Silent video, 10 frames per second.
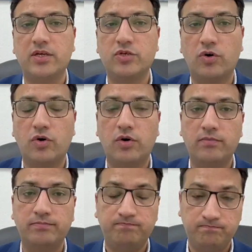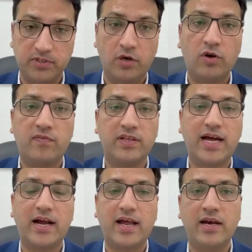So look for
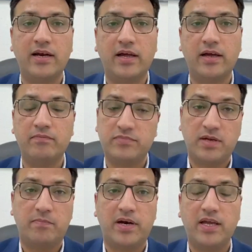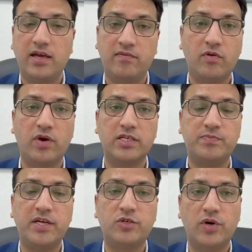that, and simply, if you want to
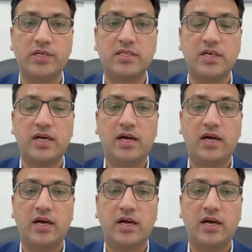speak to us,